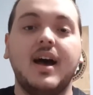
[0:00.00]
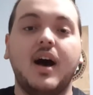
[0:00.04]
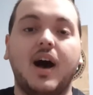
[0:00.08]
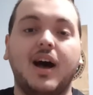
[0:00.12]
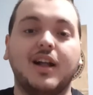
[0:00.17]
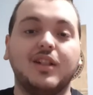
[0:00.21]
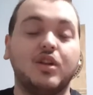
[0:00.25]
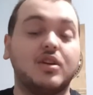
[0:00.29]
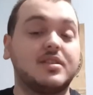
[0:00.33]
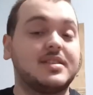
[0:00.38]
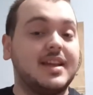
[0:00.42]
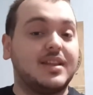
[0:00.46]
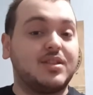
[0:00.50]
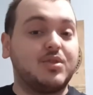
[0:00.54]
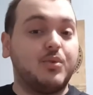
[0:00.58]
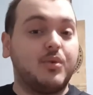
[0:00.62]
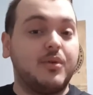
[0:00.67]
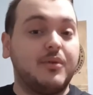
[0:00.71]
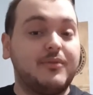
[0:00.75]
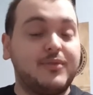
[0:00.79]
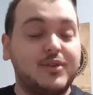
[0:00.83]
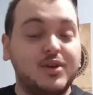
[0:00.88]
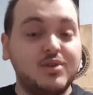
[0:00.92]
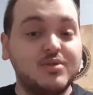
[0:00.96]
I looked at the
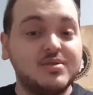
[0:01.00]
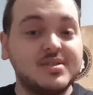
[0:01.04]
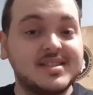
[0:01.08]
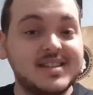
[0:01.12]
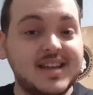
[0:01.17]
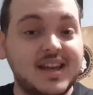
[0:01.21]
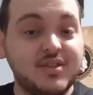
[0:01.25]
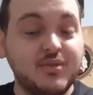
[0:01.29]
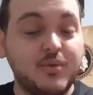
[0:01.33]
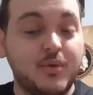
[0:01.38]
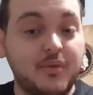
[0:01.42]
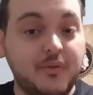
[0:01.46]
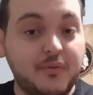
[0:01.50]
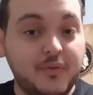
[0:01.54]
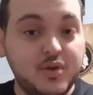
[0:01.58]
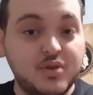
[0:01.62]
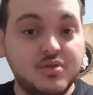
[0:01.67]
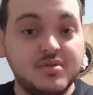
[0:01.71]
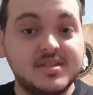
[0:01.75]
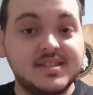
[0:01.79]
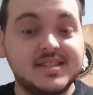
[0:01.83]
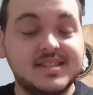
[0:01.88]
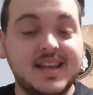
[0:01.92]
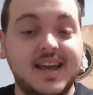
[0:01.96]
reviews and the
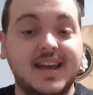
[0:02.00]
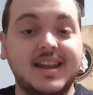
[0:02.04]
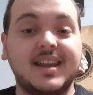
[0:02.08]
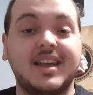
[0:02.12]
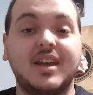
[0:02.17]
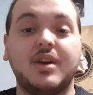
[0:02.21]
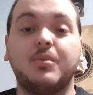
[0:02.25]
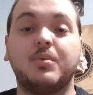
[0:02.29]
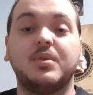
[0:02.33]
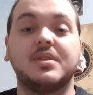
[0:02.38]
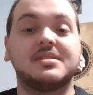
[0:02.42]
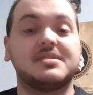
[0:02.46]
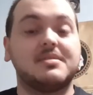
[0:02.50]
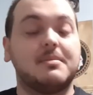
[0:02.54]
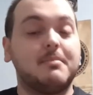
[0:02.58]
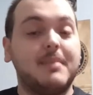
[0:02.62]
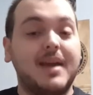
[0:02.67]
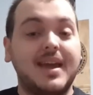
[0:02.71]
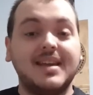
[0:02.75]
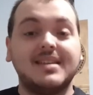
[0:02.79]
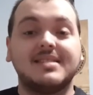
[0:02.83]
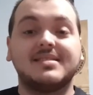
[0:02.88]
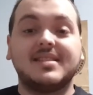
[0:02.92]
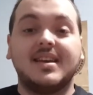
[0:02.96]
reviews said it was
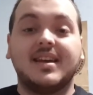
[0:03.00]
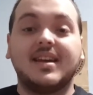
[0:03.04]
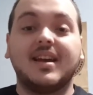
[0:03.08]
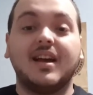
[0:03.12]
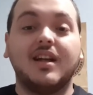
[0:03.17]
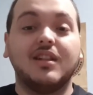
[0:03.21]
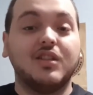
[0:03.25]
amazing,